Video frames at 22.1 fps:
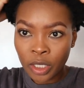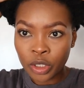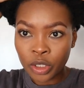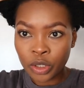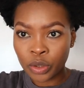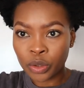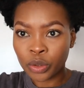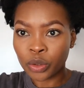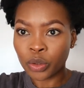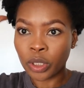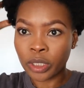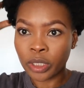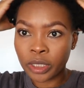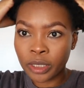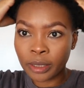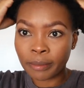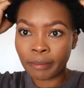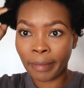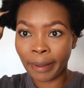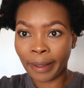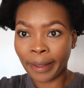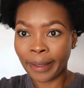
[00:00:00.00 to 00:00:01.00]

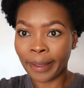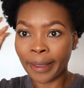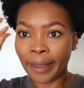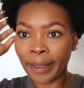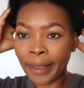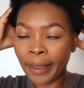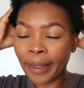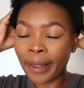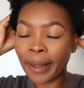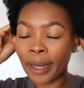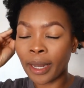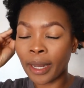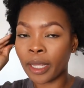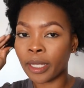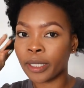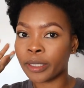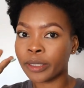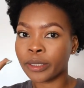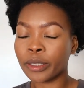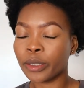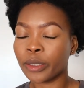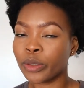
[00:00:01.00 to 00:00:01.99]
stretch my hair
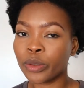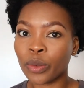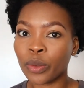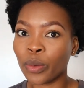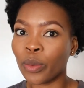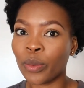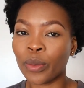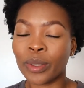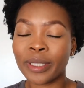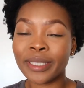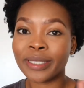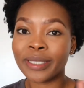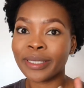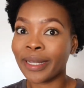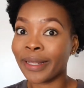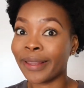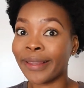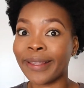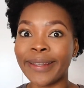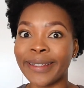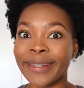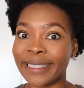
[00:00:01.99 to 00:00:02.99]
like so it's
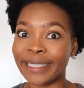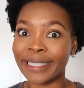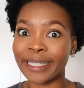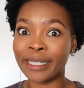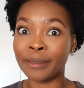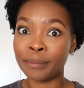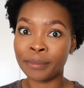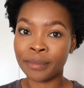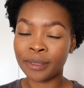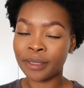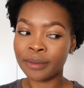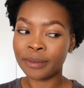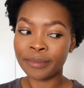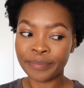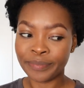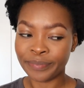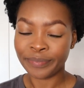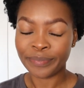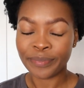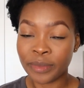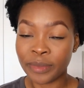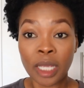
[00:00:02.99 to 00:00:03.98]
not dead.
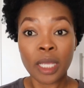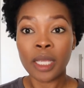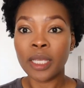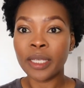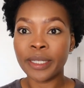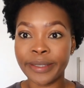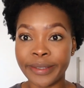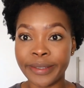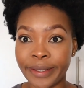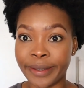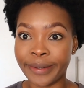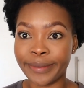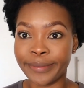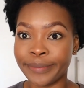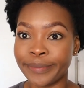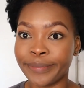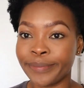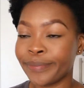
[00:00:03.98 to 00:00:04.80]
Yeah.